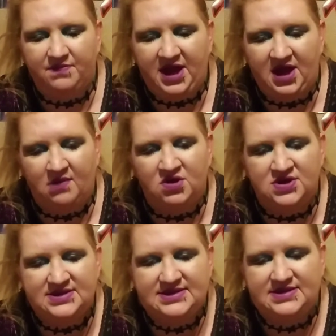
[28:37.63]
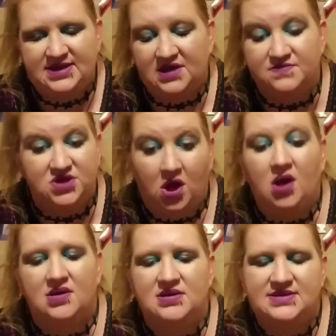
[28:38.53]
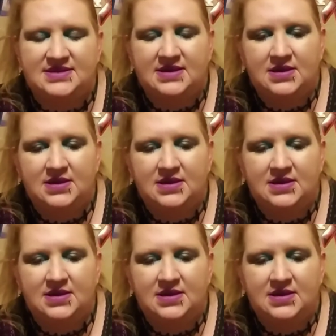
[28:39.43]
animals, to help dogs.